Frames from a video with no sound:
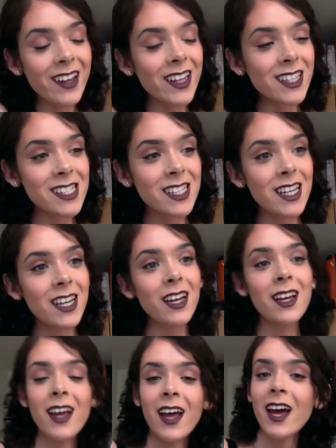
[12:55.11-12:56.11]
that's the
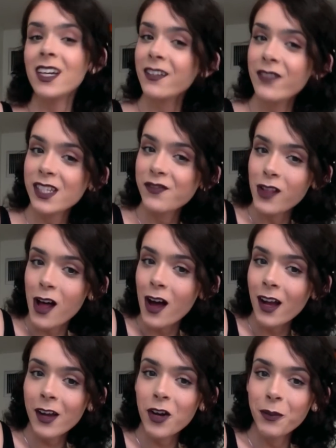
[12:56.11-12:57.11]
end of this
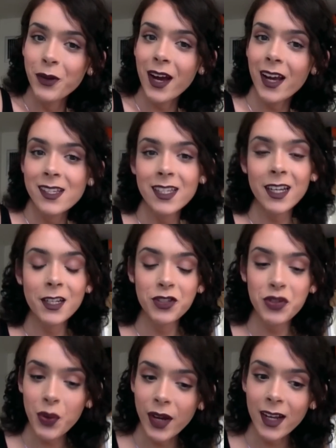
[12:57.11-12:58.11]
vlog. I hope you guys
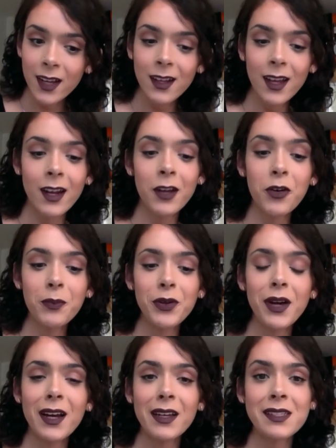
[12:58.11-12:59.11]
enjoyed it, and I hope you
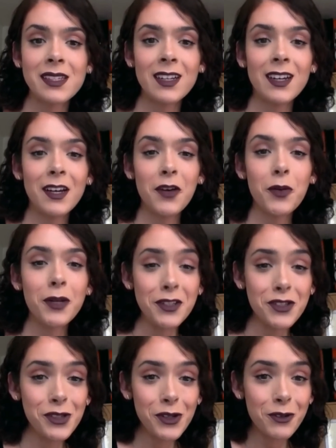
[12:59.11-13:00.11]
guys
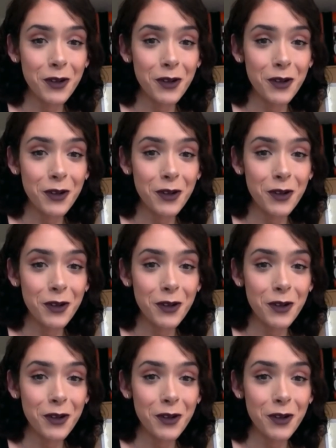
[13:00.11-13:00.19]
weren't too